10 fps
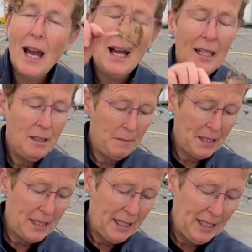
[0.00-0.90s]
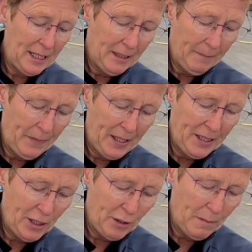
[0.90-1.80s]
Allium seed
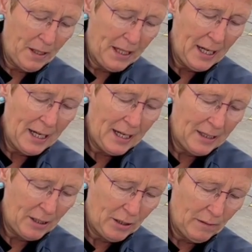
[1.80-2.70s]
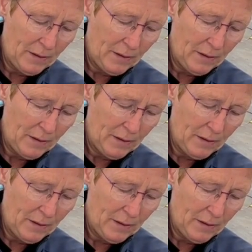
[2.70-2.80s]
into my hand,